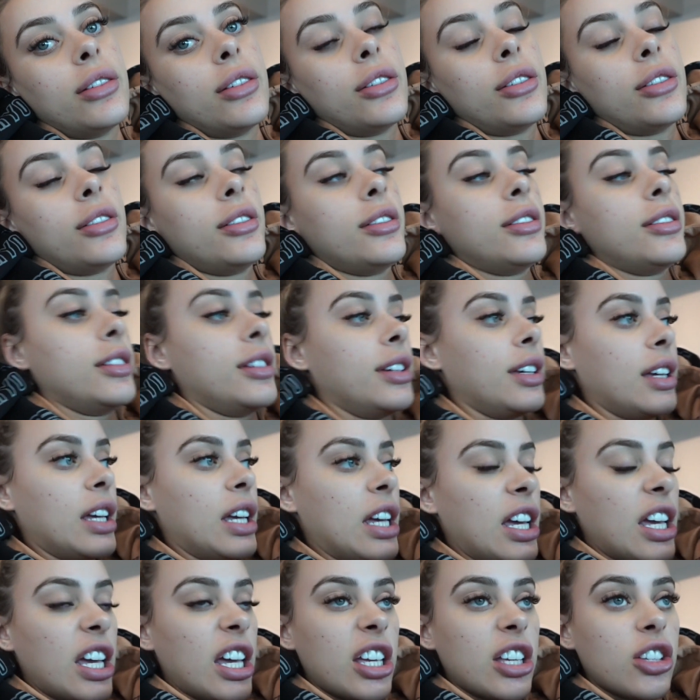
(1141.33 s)
you,
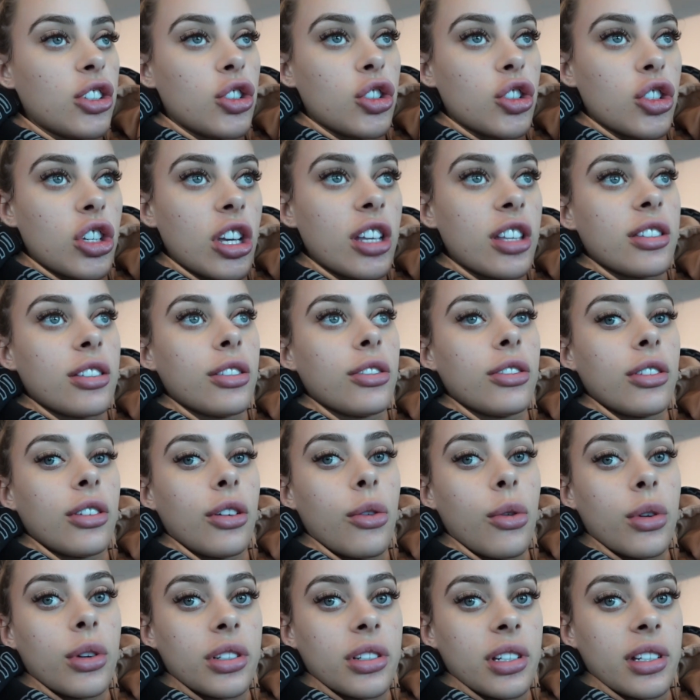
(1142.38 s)
shit's on the
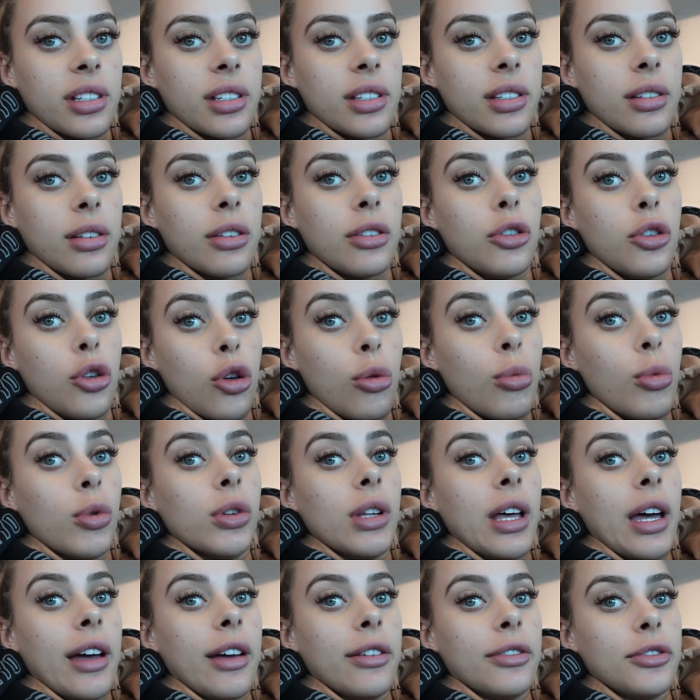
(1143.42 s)
Qantas
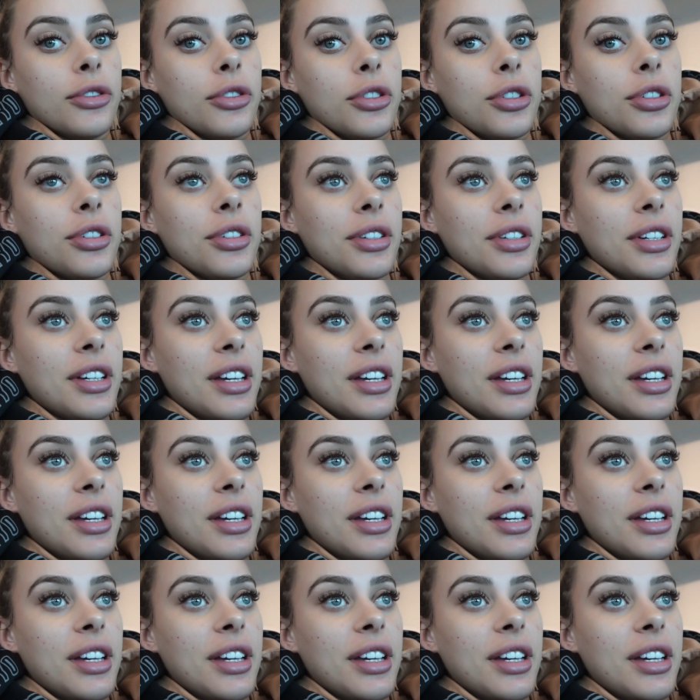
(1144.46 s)
normal lounge.